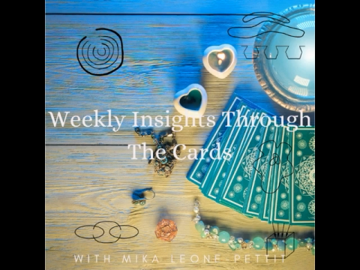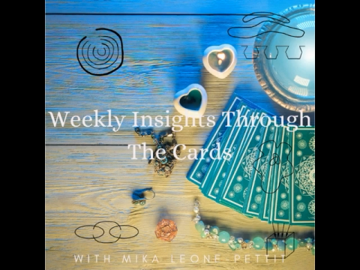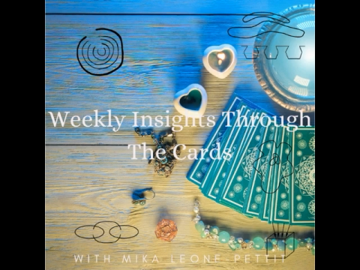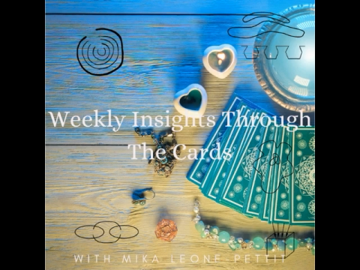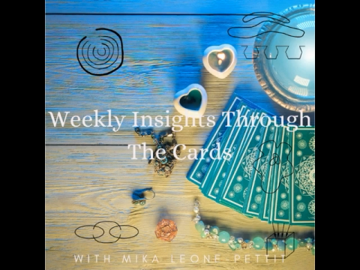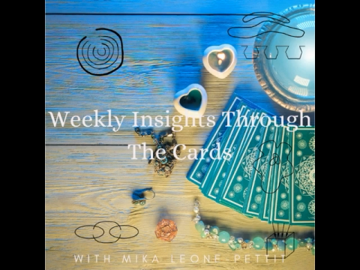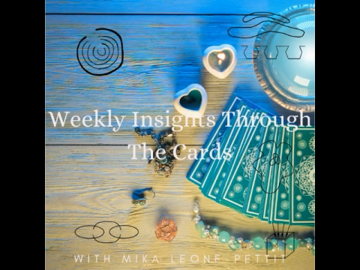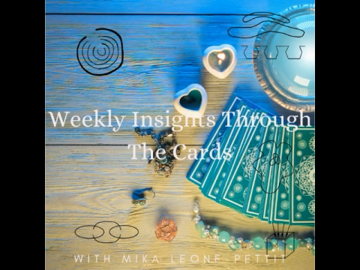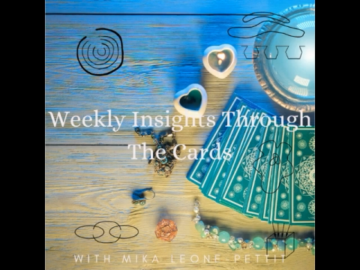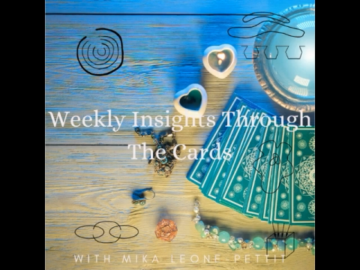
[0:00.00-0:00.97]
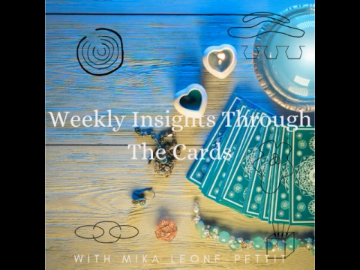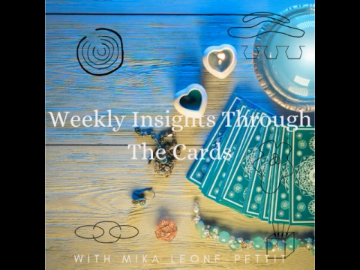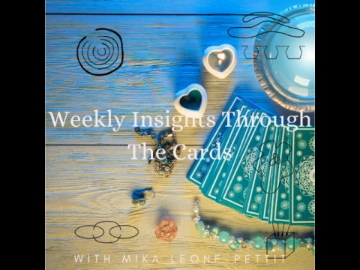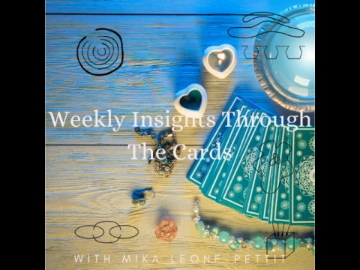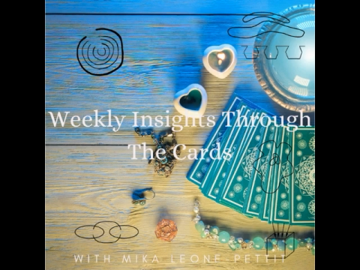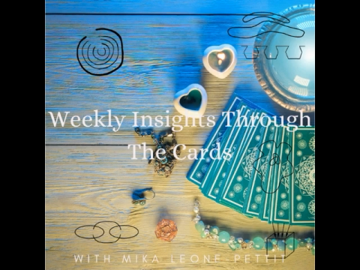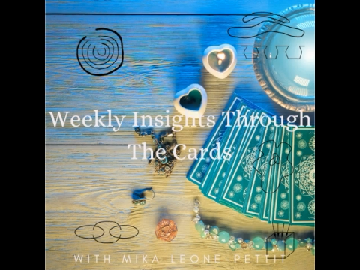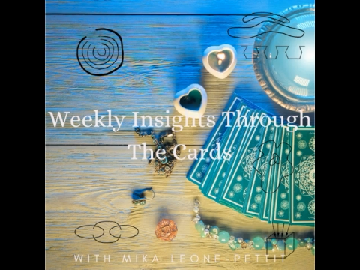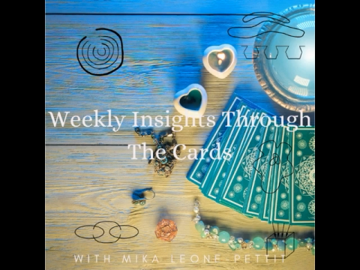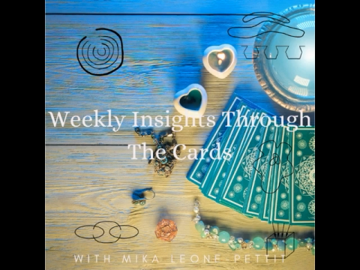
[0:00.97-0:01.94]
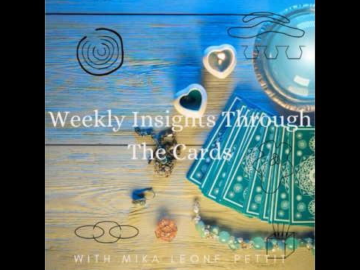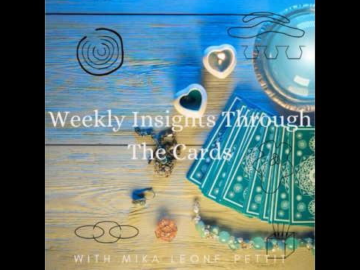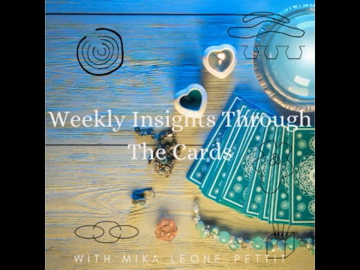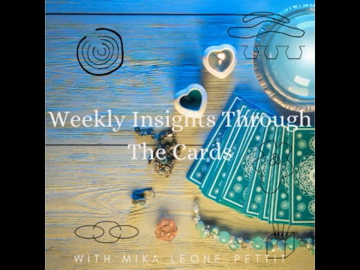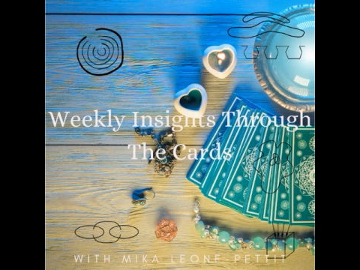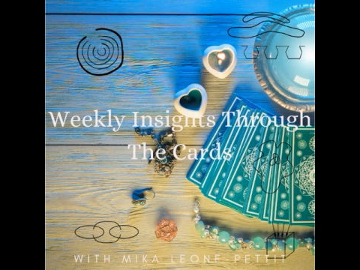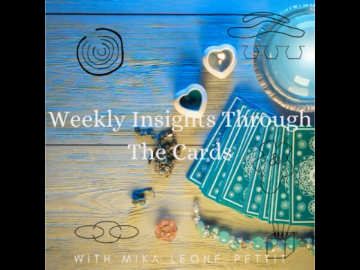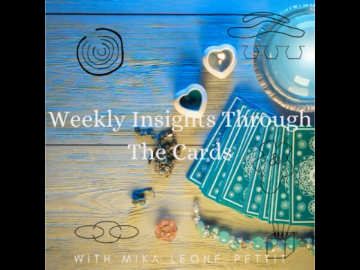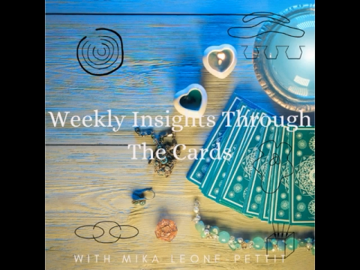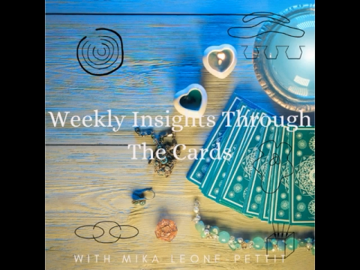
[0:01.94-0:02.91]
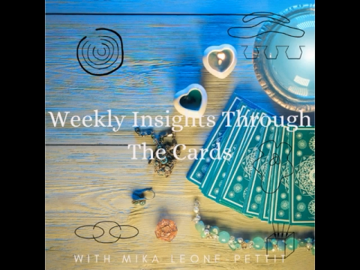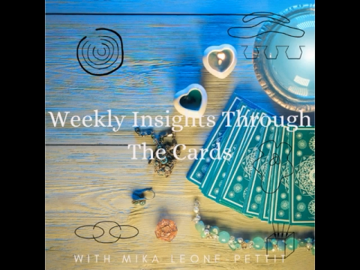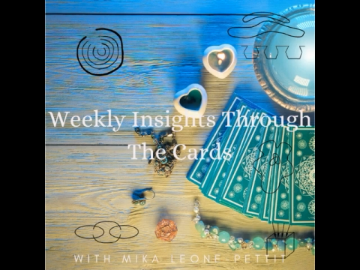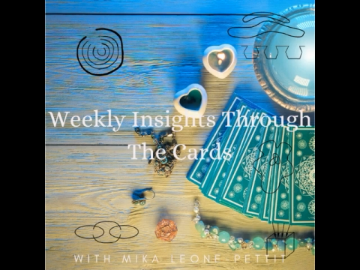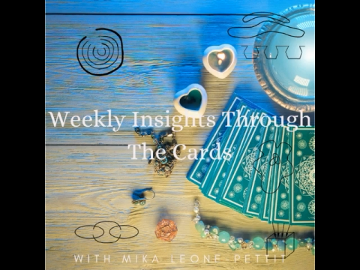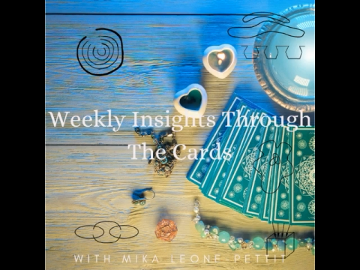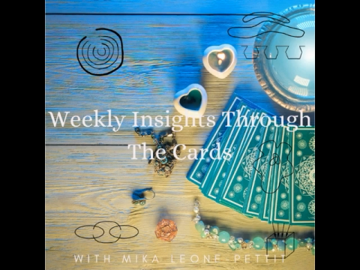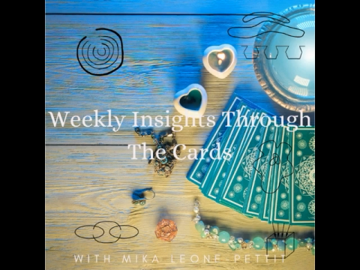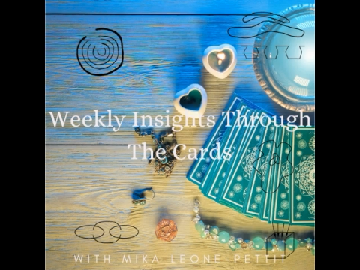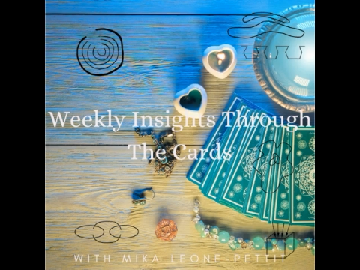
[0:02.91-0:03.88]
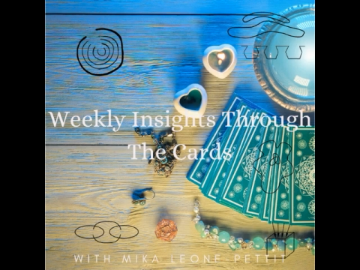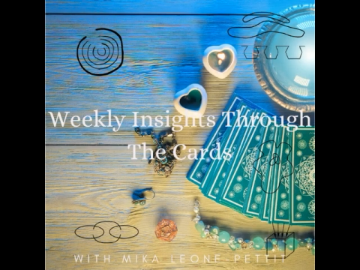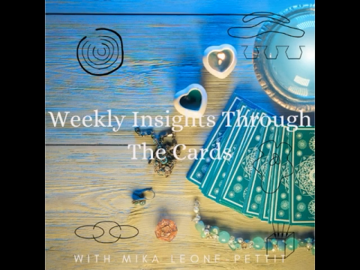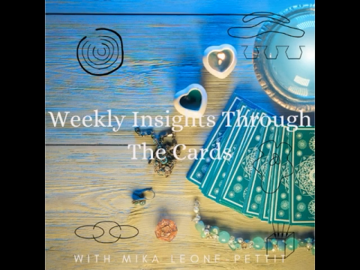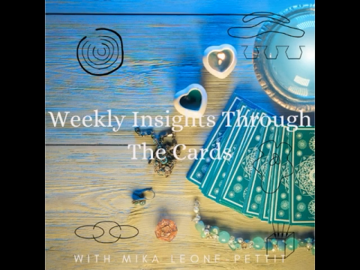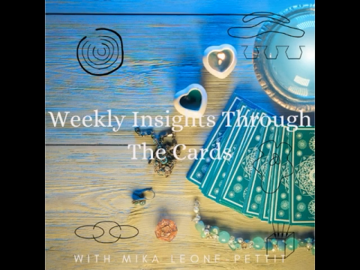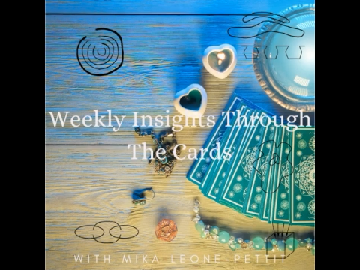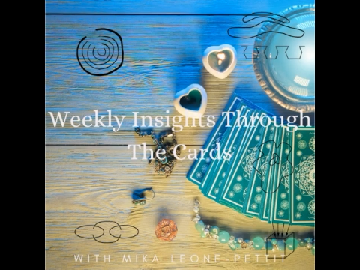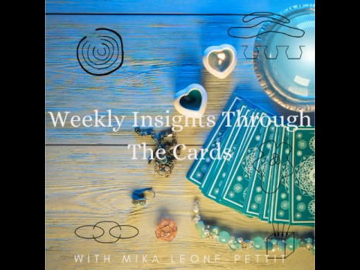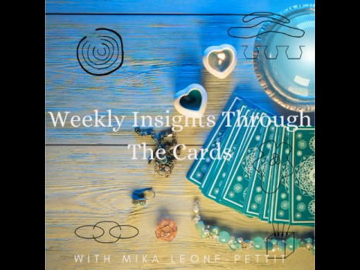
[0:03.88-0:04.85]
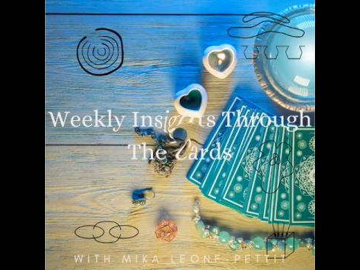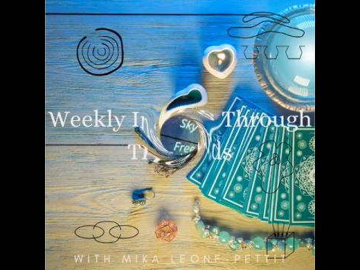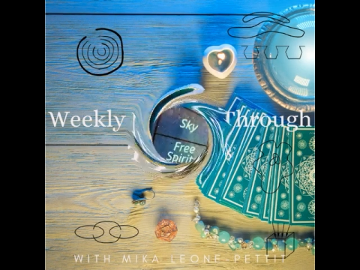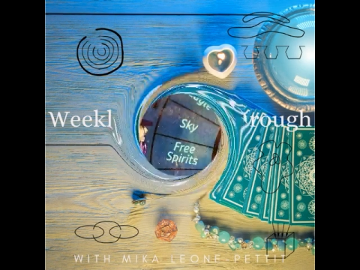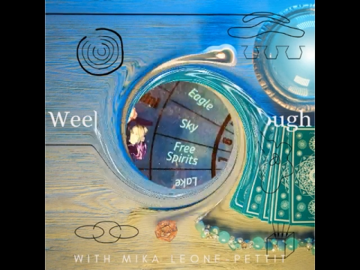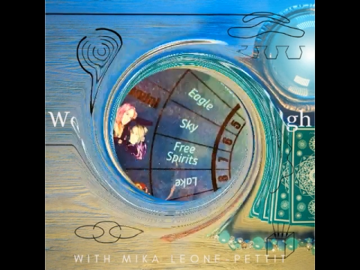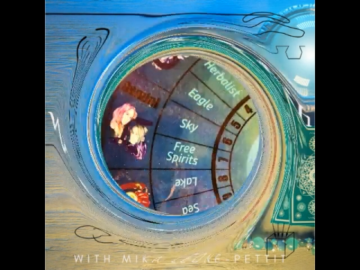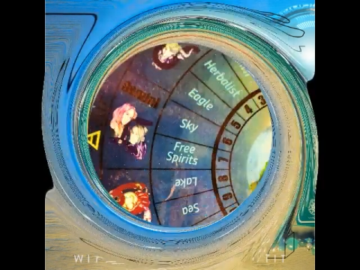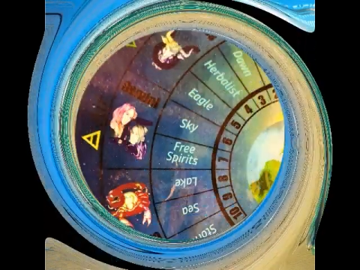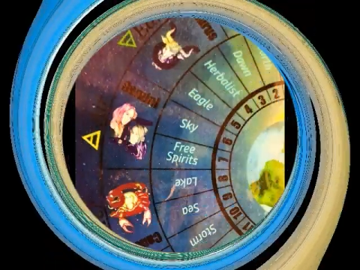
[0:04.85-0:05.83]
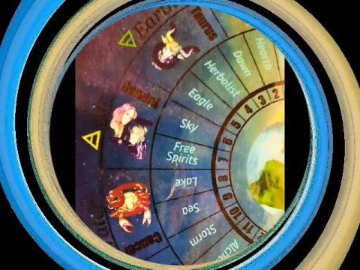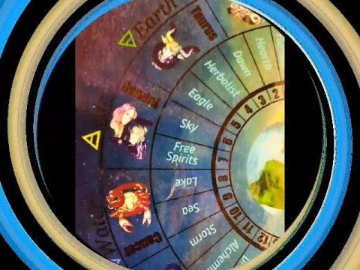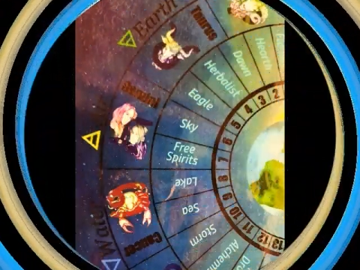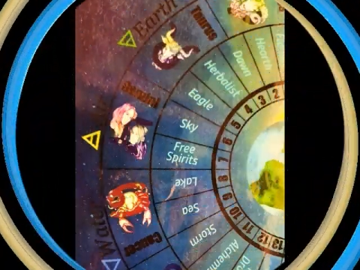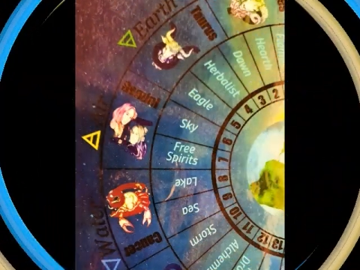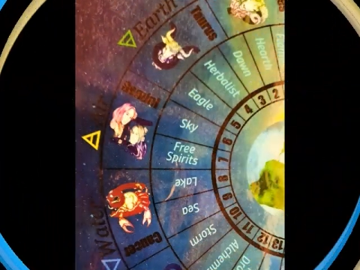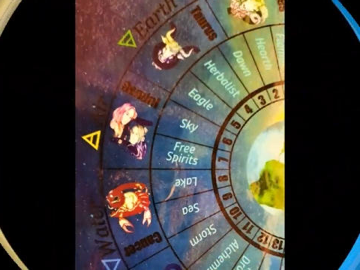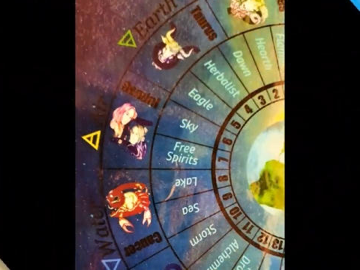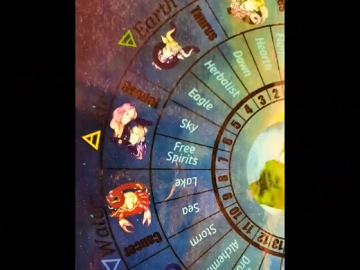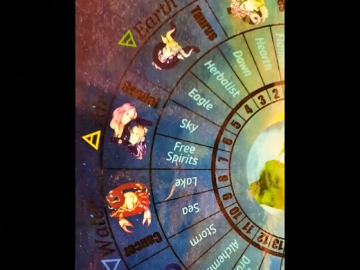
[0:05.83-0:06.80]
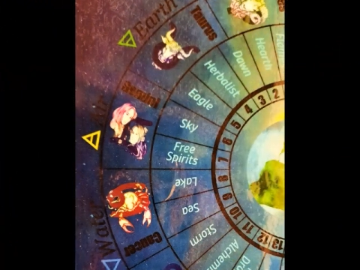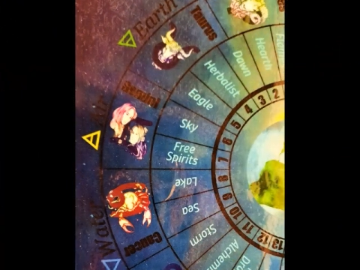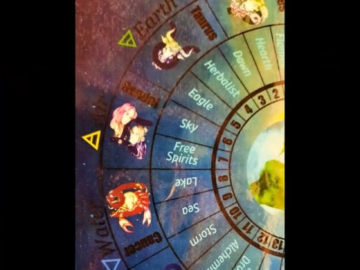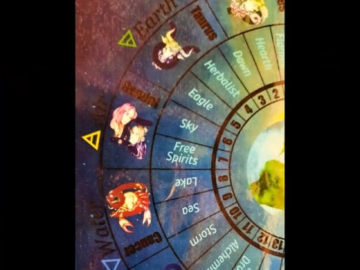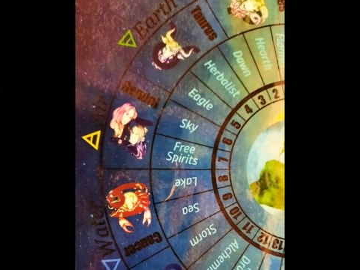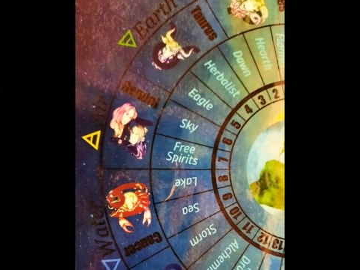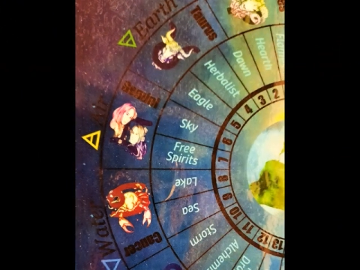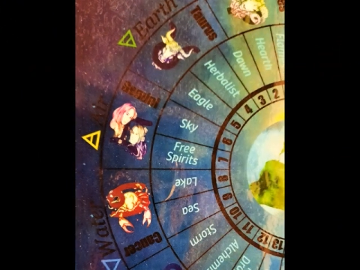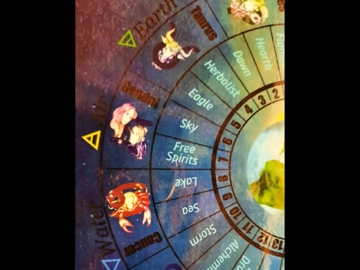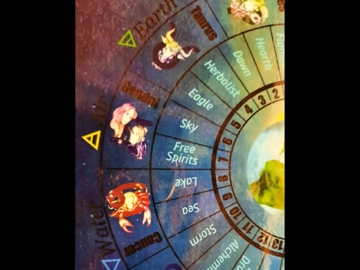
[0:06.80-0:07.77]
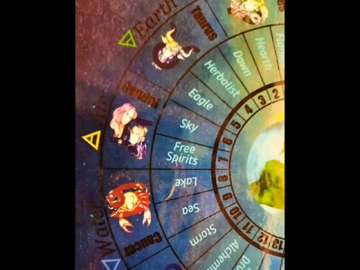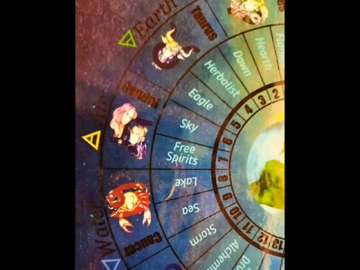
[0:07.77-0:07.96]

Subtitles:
Nobody's mouth can be seen.